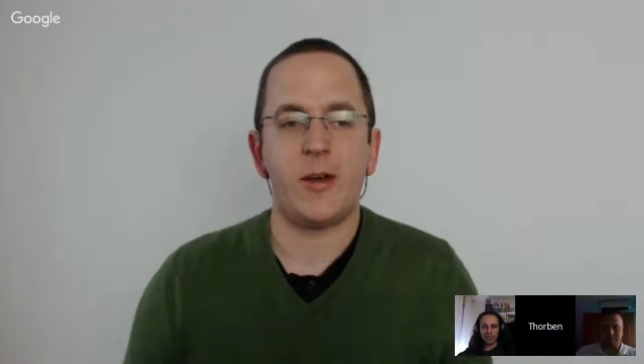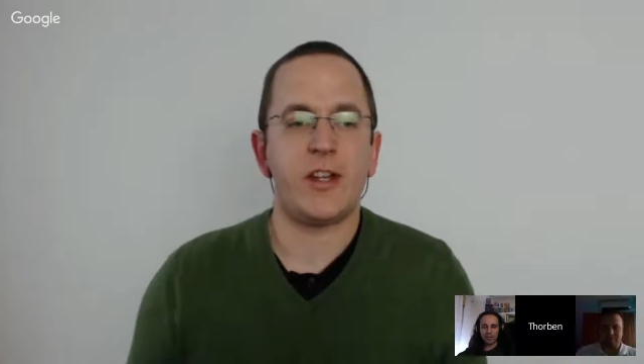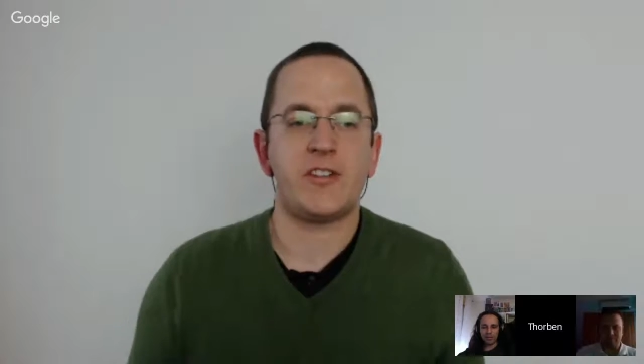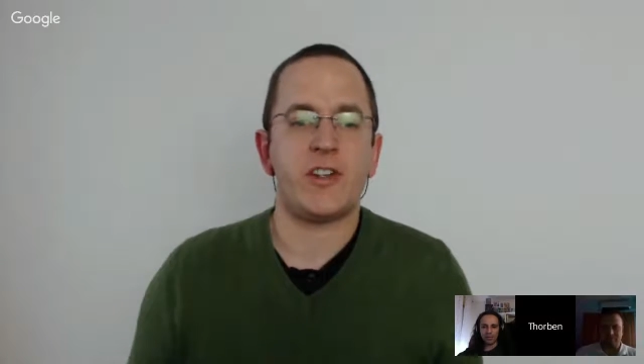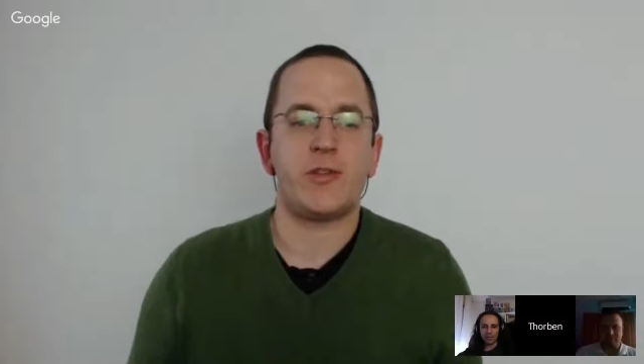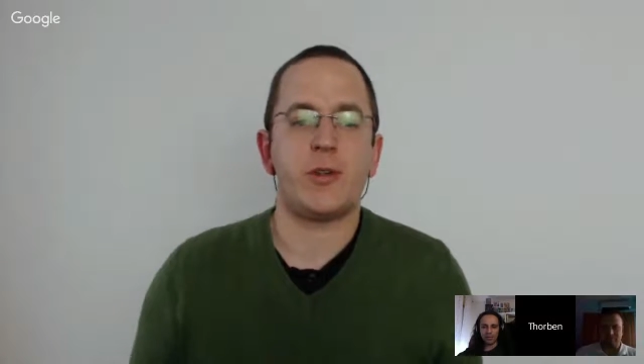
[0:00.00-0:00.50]

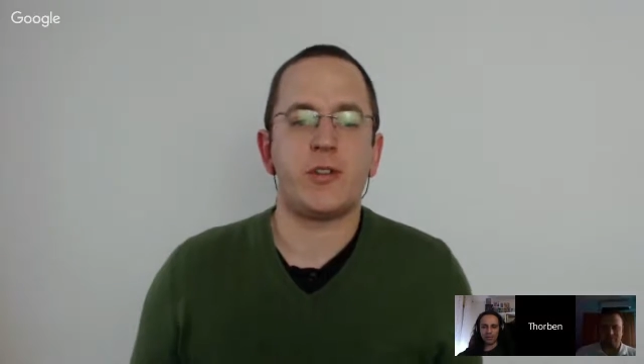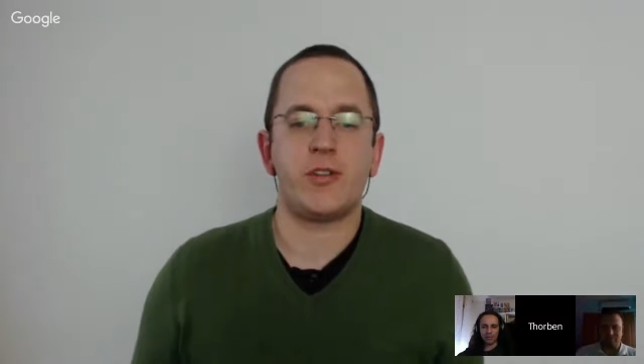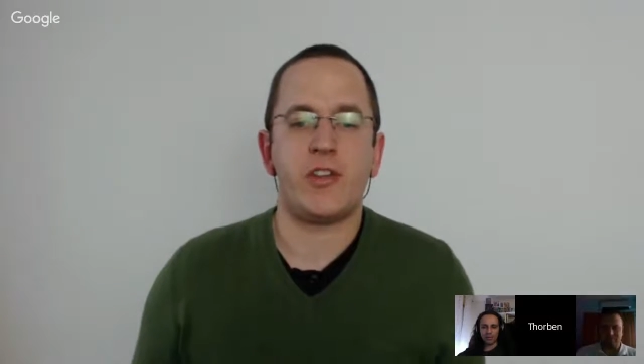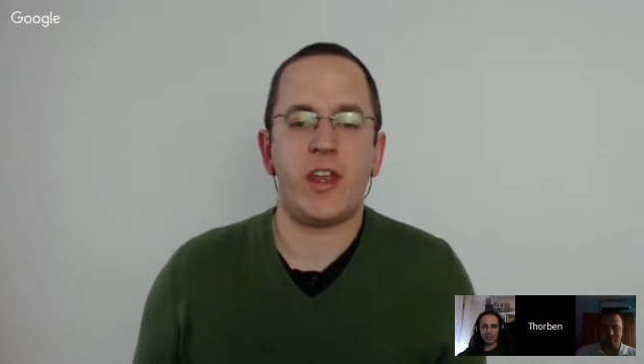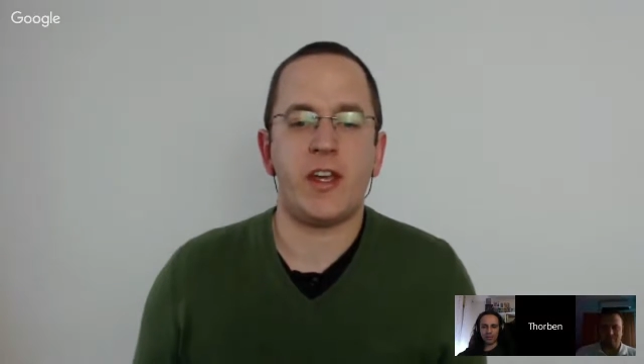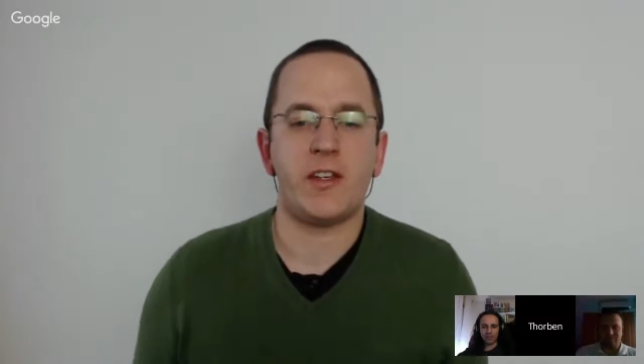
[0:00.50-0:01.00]
want to thank
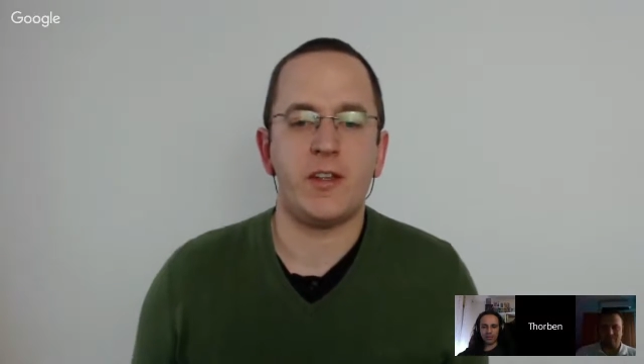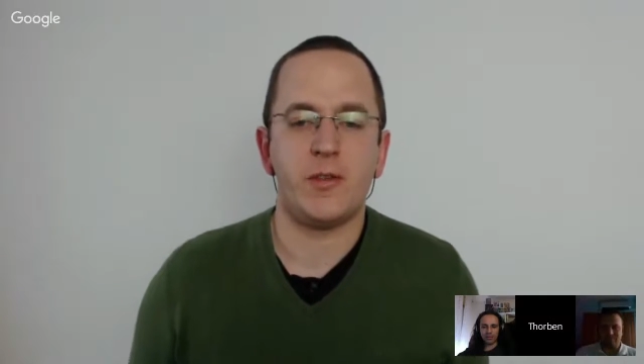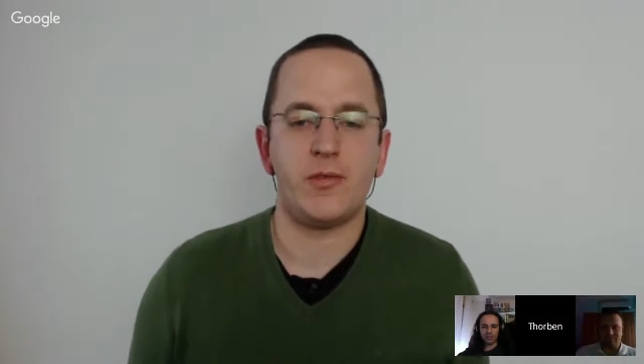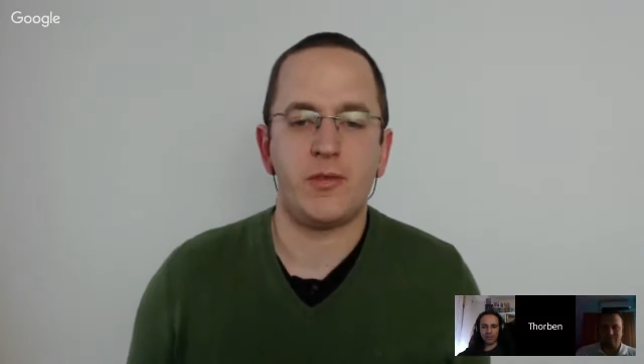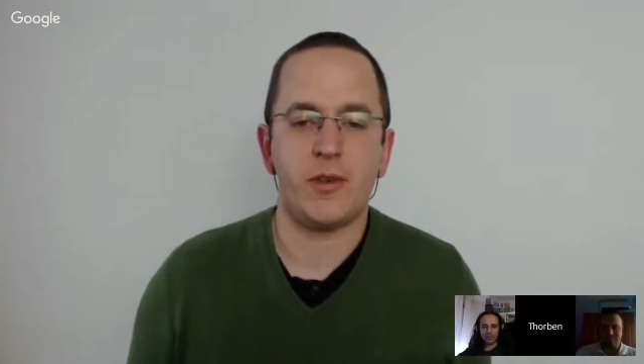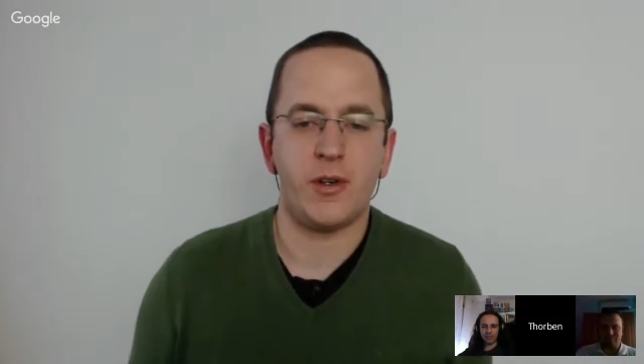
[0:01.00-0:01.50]
you
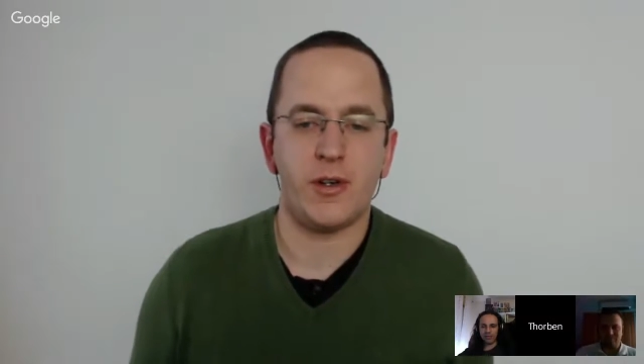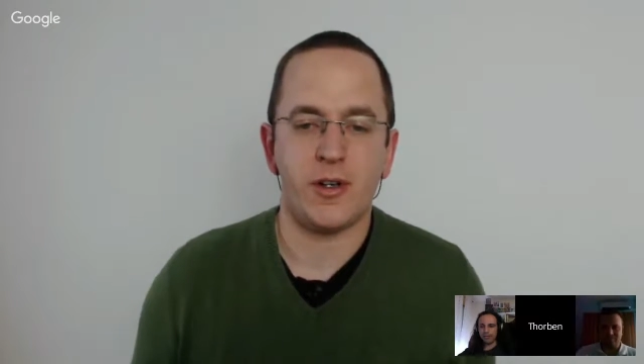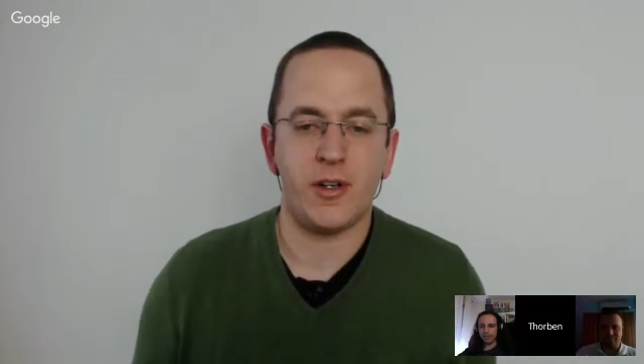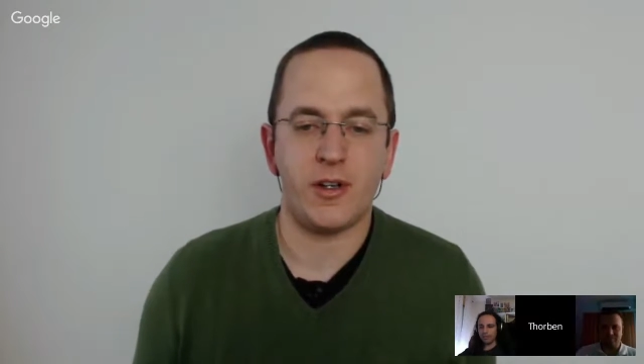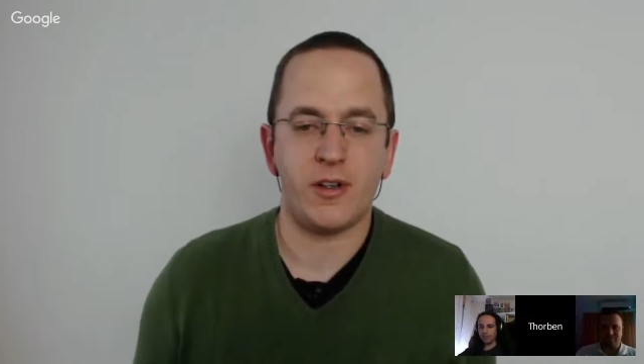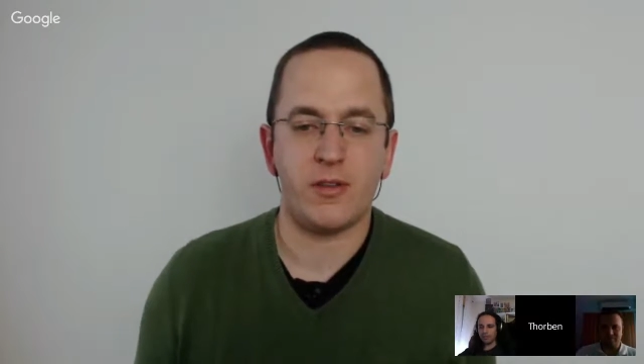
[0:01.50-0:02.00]
for
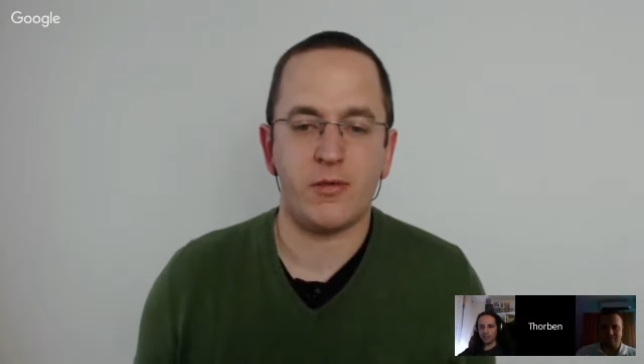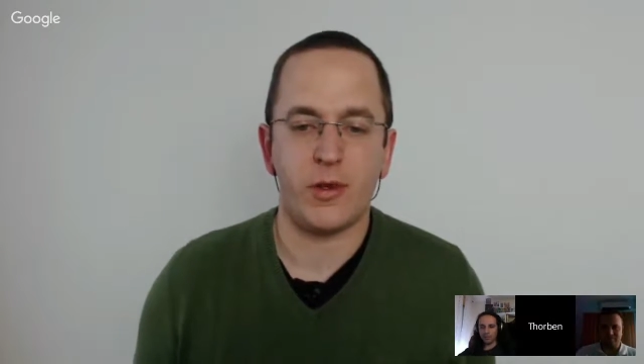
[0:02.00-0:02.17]
this